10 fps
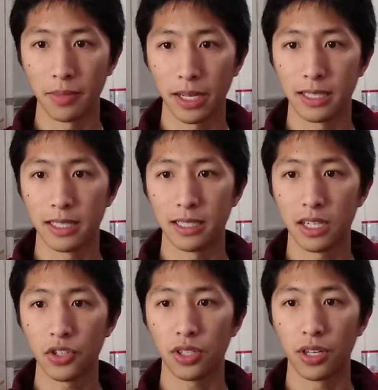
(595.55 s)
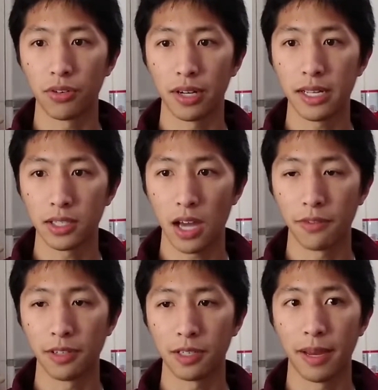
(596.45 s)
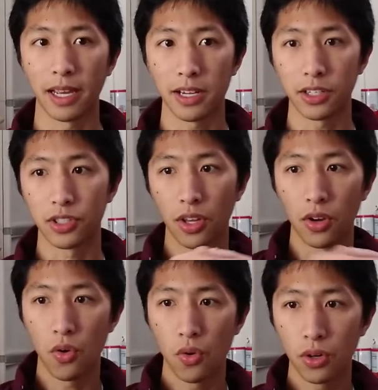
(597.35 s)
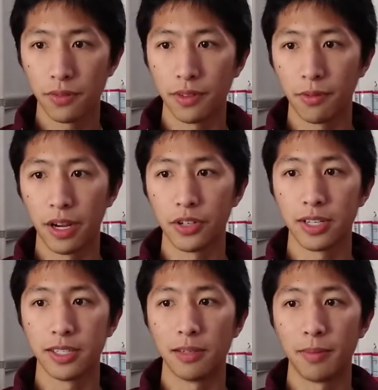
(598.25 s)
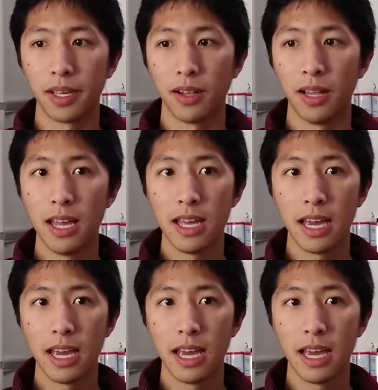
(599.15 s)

because it essentially creates conflict by cutting to the core of the franchise's appeal